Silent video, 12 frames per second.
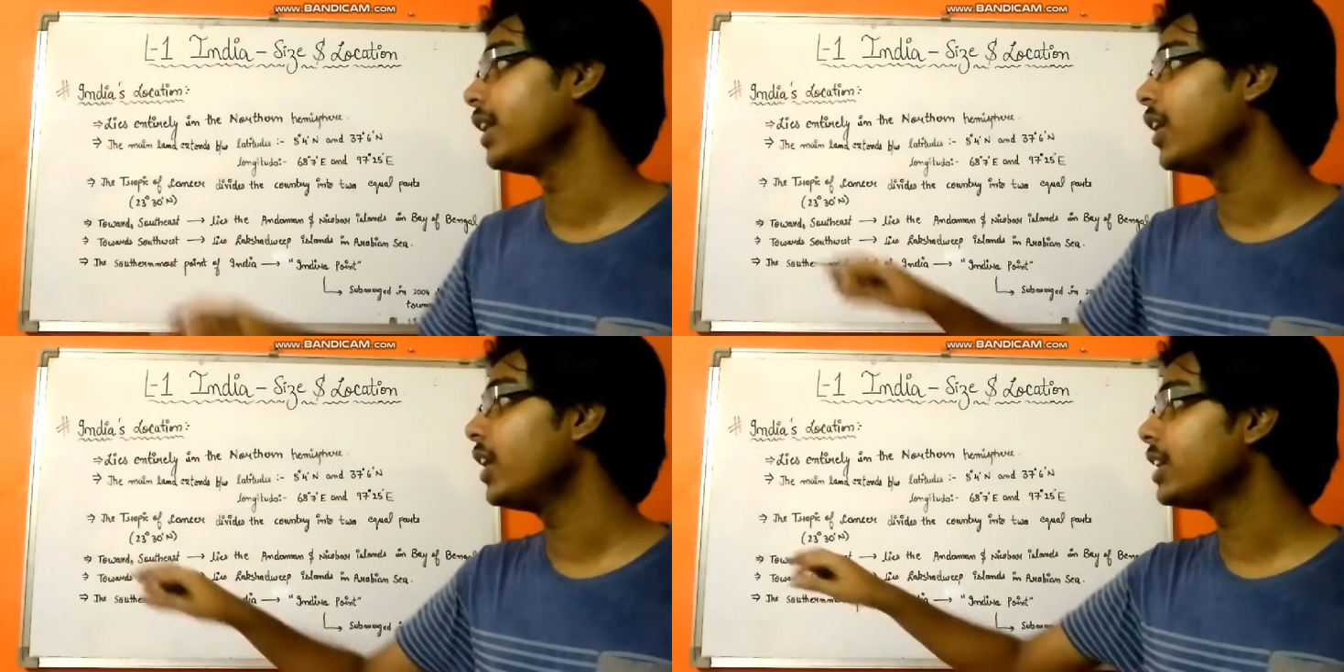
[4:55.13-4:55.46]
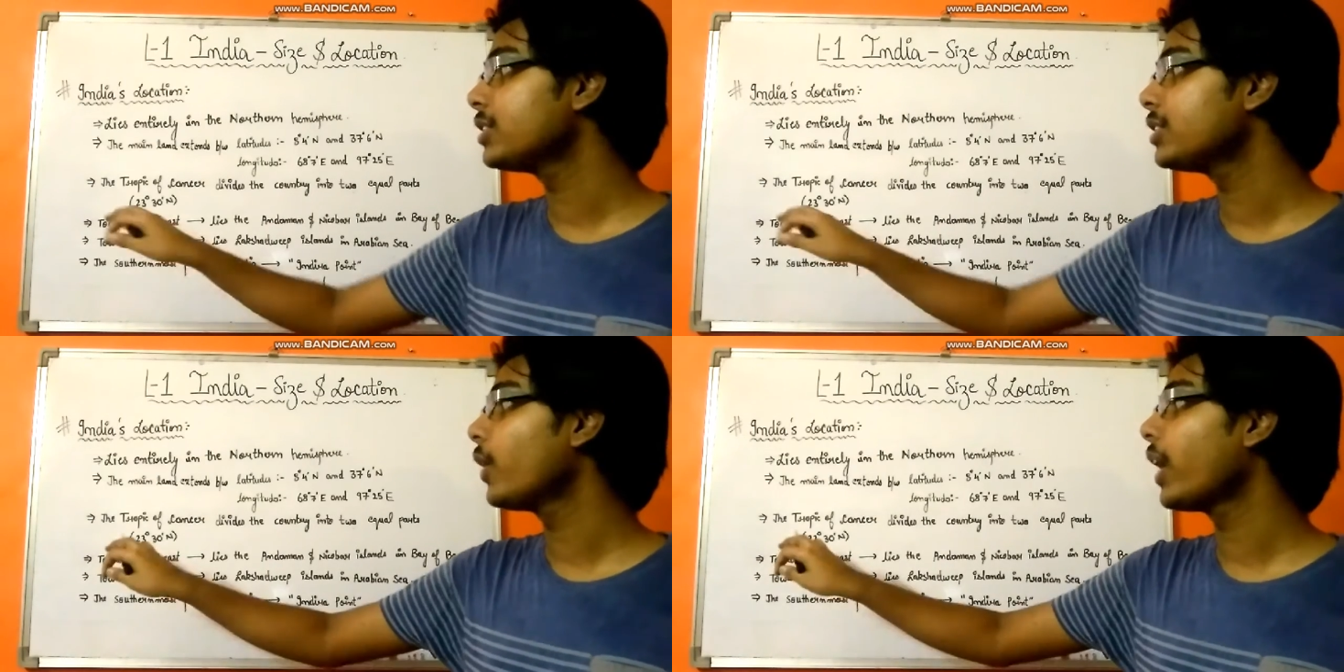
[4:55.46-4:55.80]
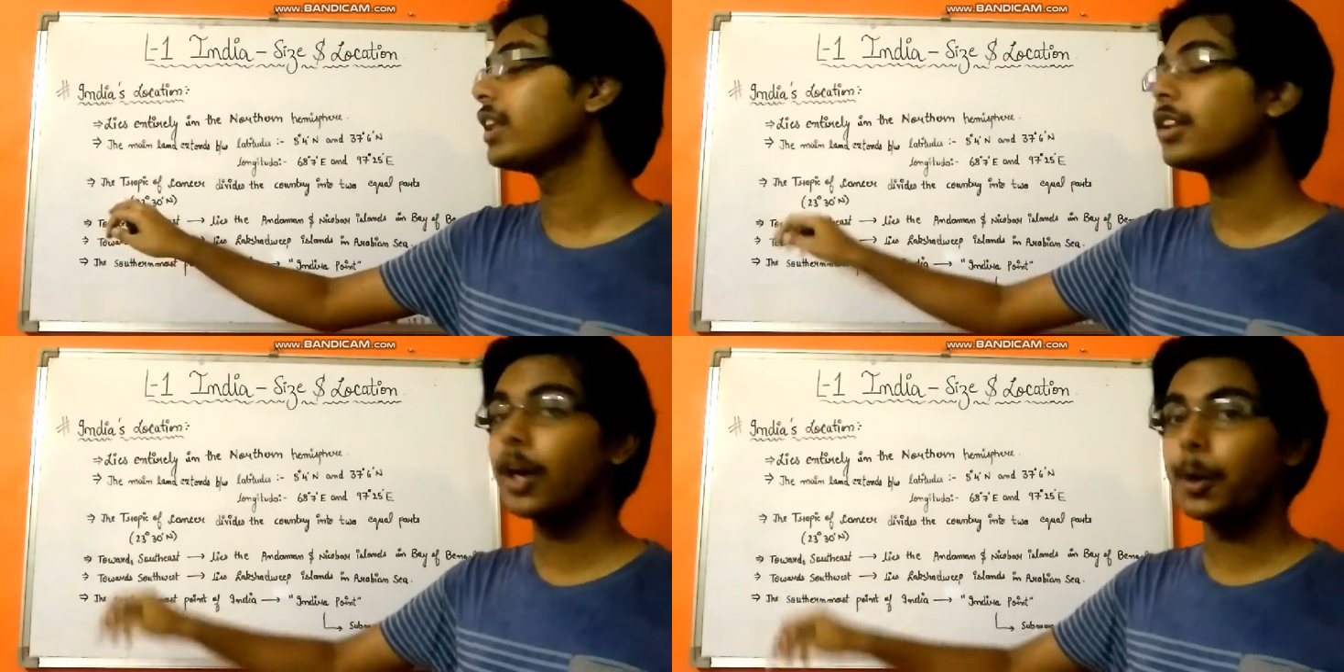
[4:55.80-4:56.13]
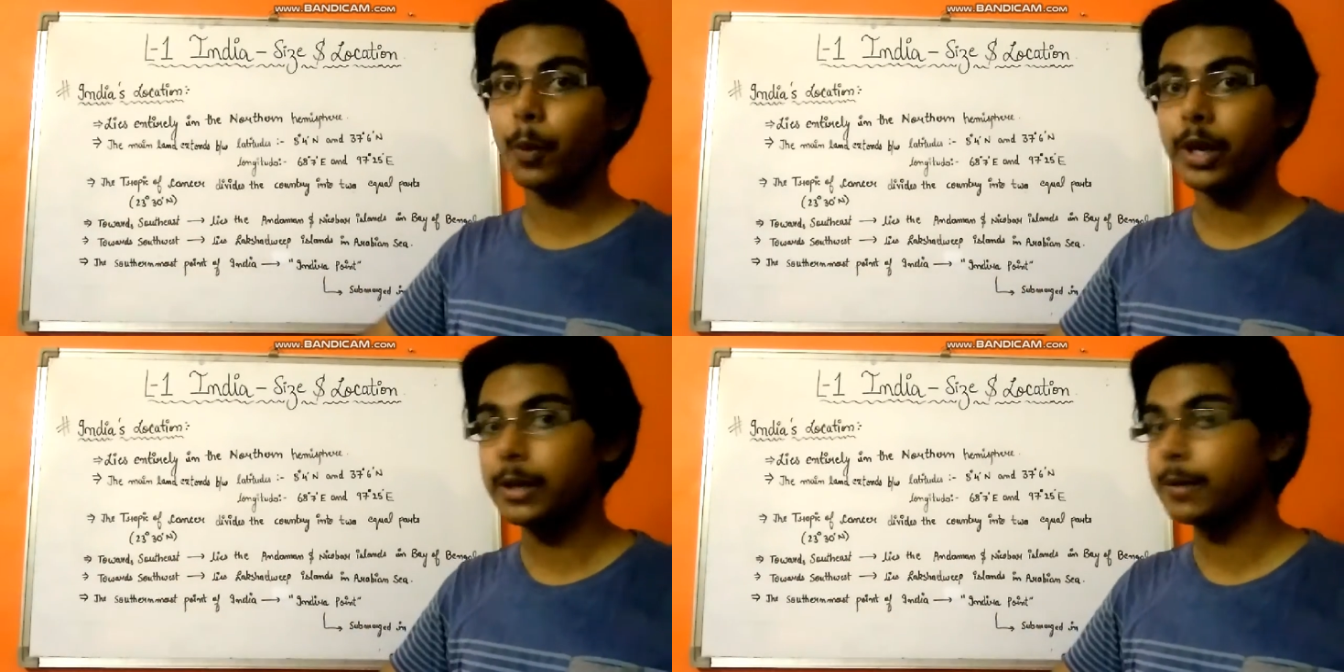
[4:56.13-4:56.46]
Now let us look at the
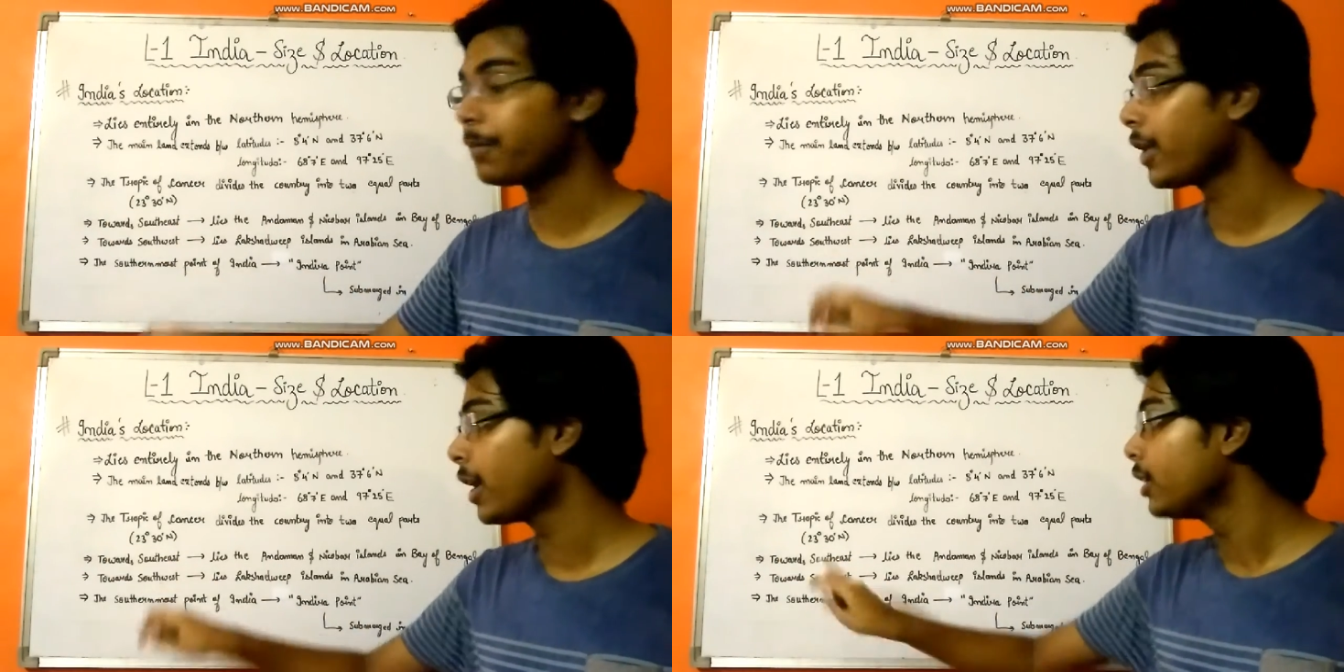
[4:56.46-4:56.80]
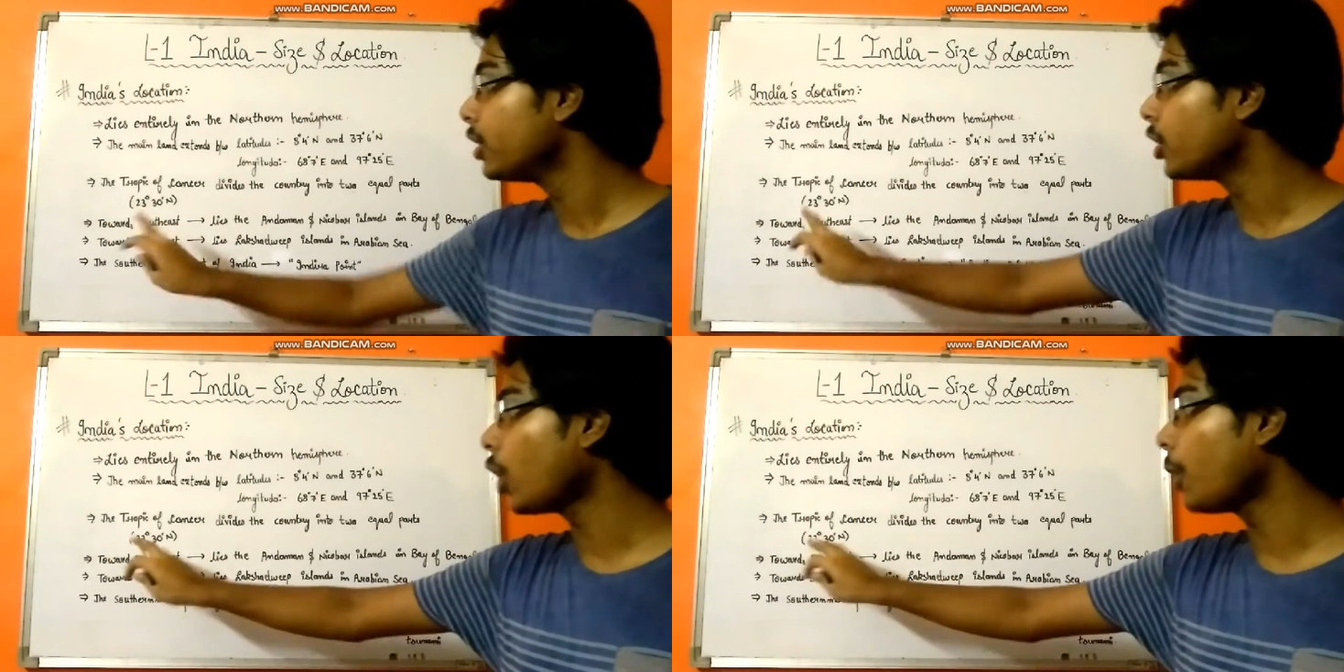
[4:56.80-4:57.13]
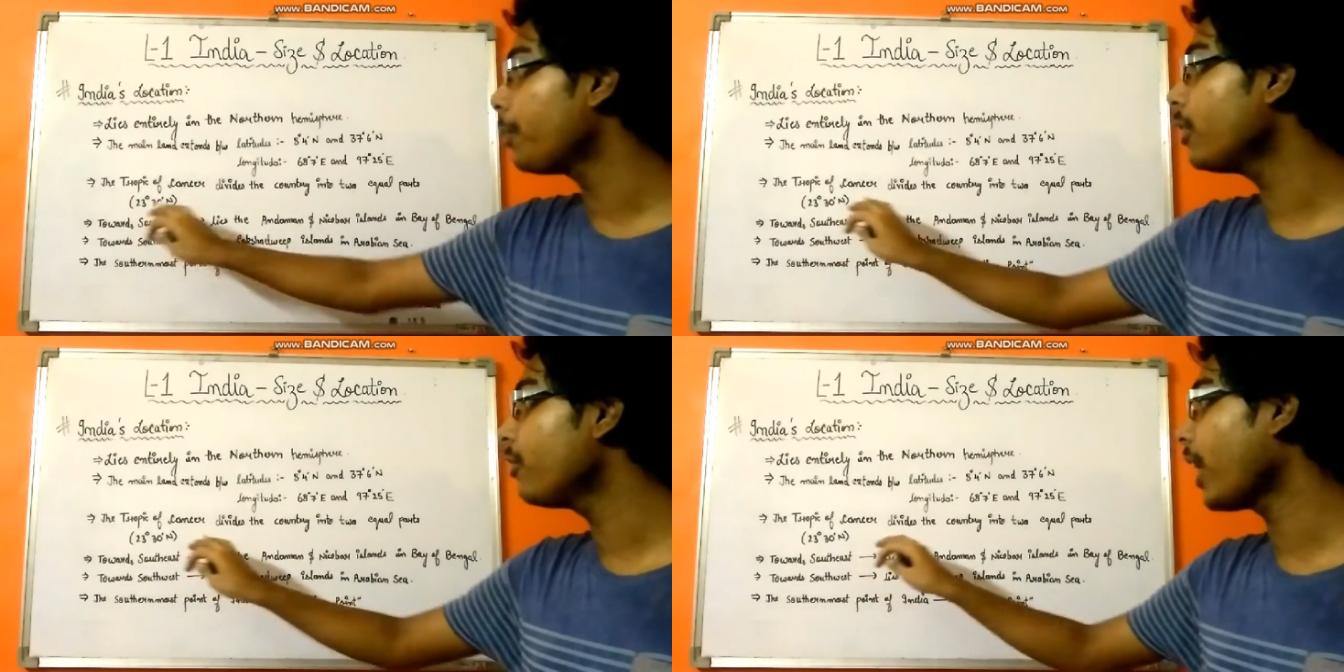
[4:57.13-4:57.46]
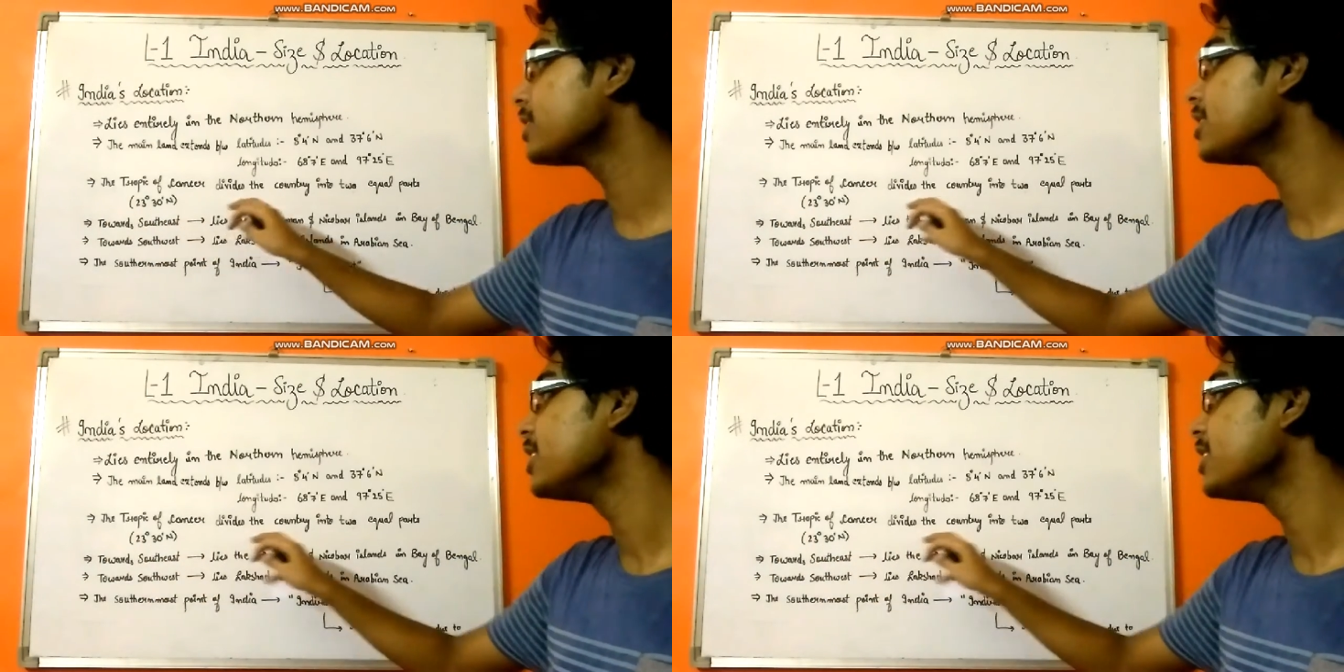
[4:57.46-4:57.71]
third point. The Tropic of Cancer